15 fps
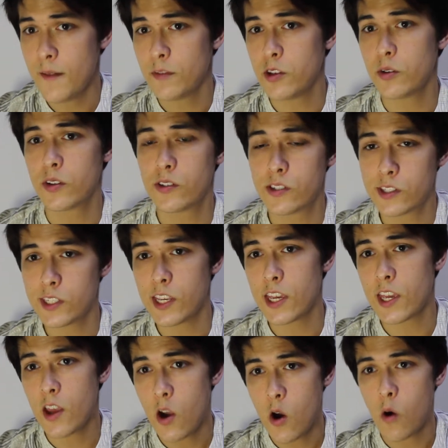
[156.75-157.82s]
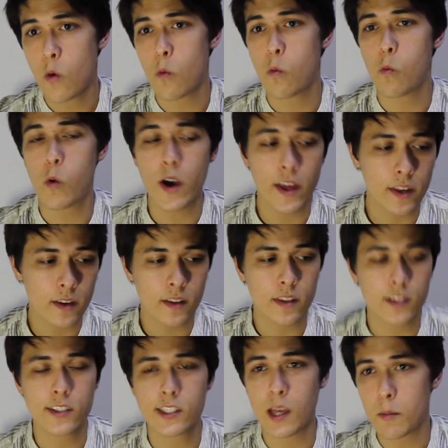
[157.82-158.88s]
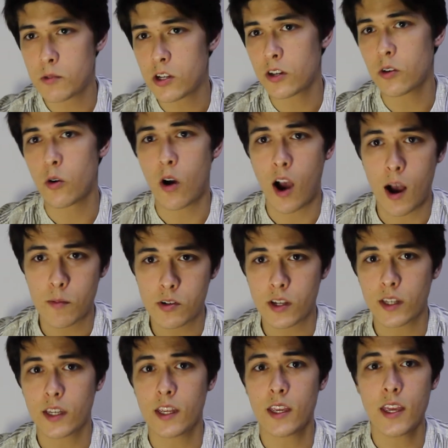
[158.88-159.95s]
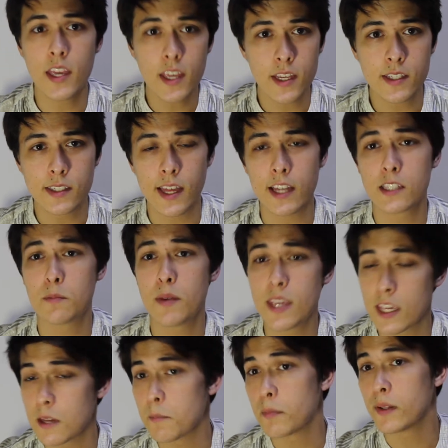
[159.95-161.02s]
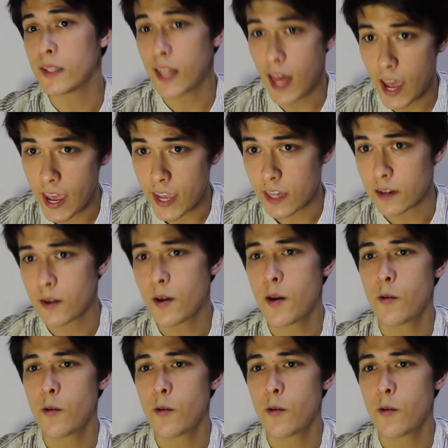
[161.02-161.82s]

you can see what the subject or object is that's being implied